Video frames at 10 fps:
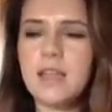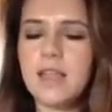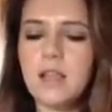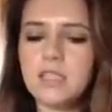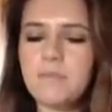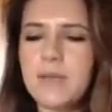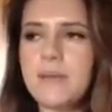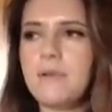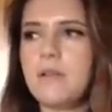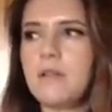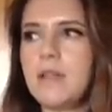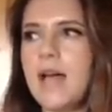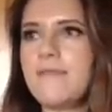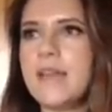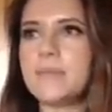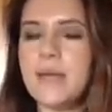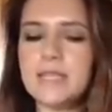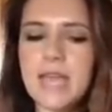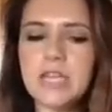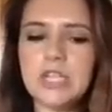Lots of people have
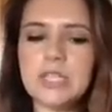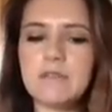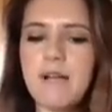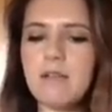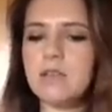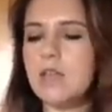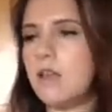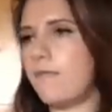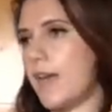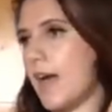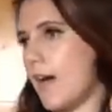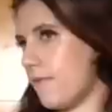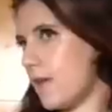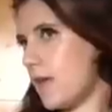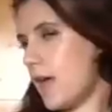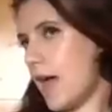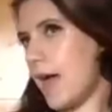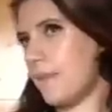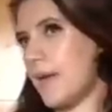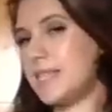expectations around love. They have
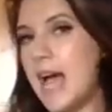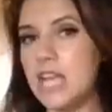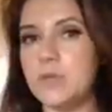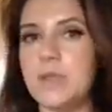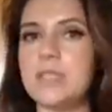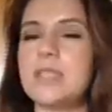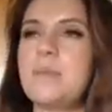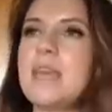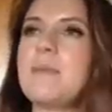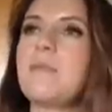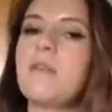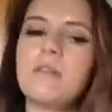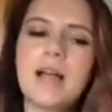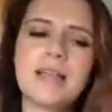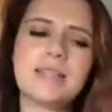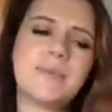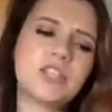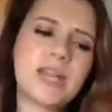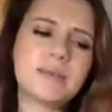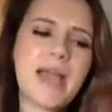attachments to people,
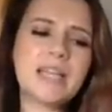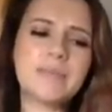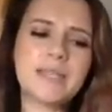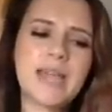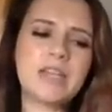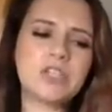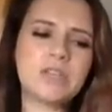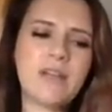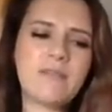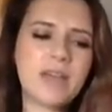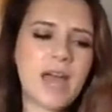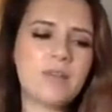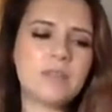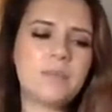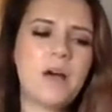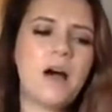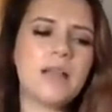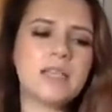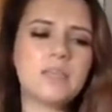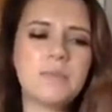especially expectations around their counterpart.
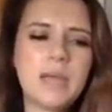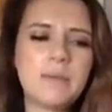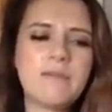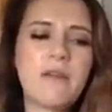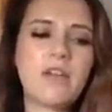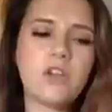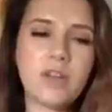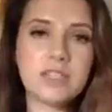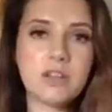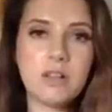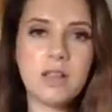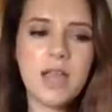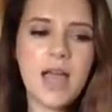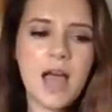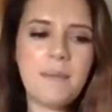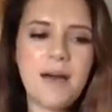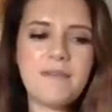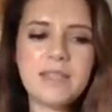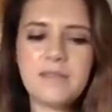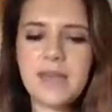Like, some people are very critical about
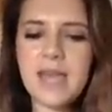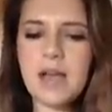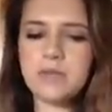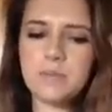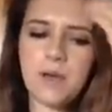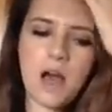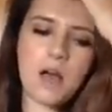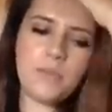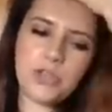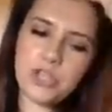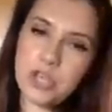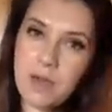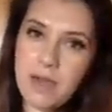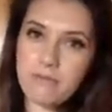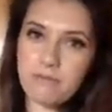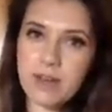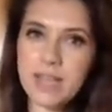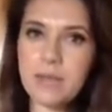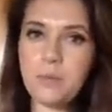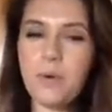their divine counterpart, but you have
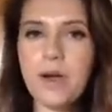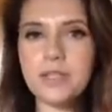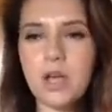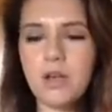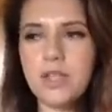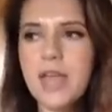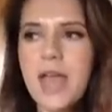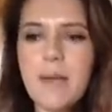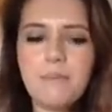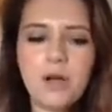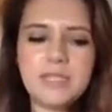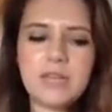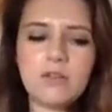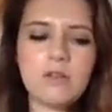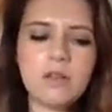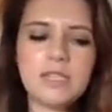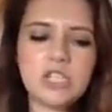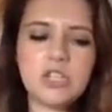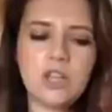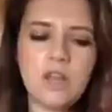really worked on embodying
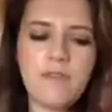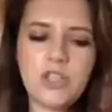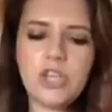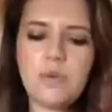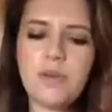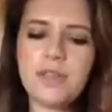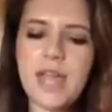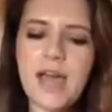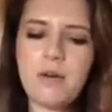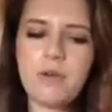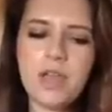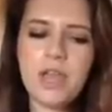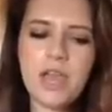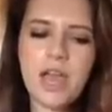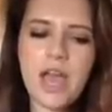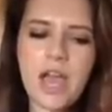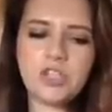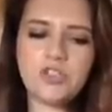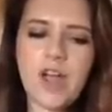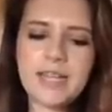unconditional love, and you are now
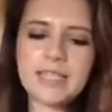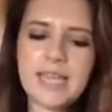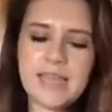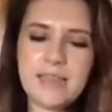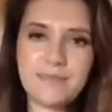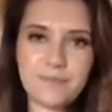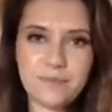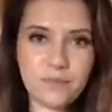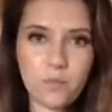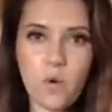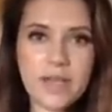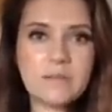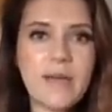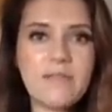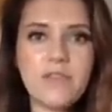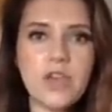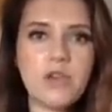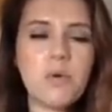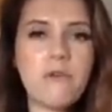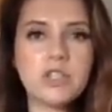attracting what is meant for you.
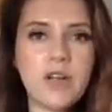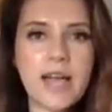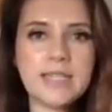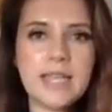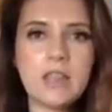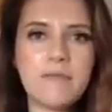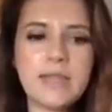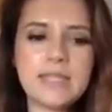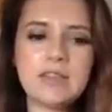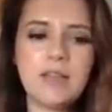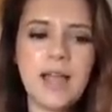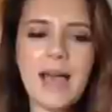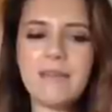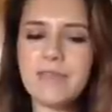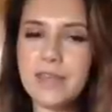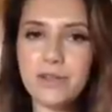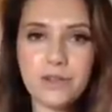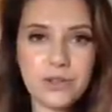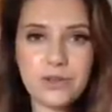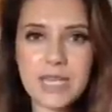You are attracting love into your life,
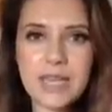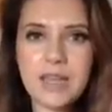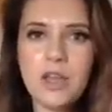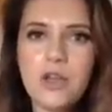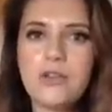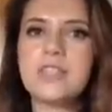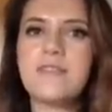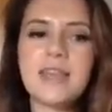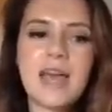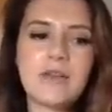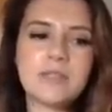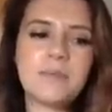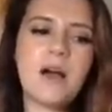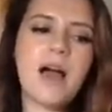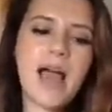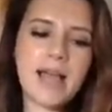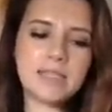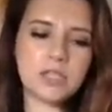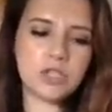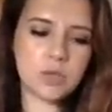including your divine counterpart
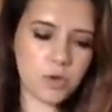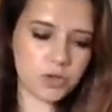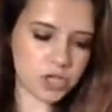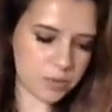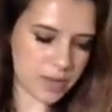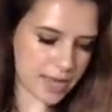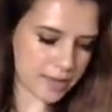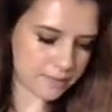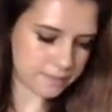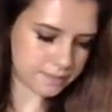and someone new here.